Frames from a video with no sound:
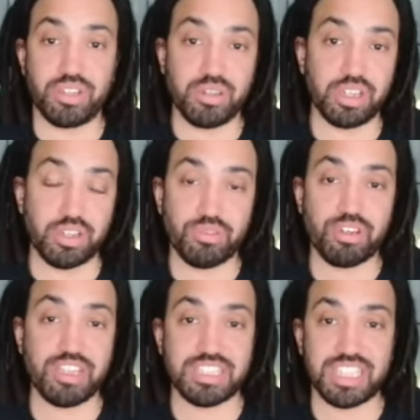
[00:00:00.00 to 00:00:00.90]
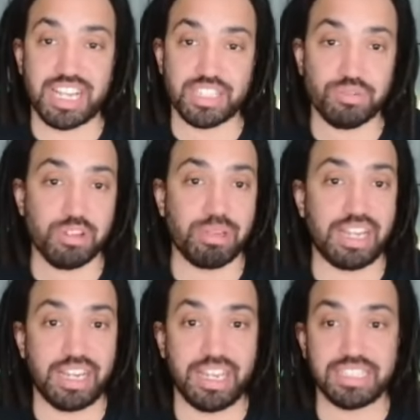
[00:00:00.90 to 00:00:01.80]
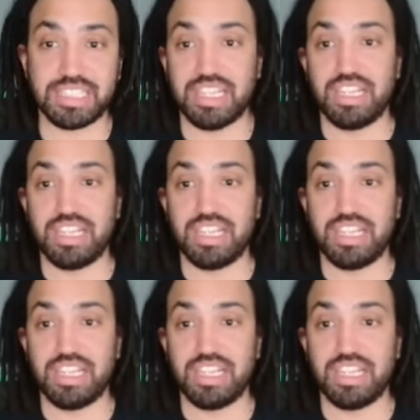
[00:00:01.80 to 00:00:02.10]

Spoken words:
I'm going to do 3 stats, 3 mechanics.